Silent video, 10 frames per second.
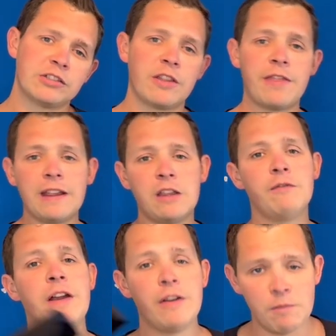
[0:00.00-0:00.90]
So thank you
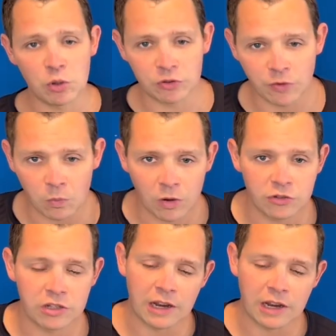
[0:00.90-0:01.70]
very much for watching.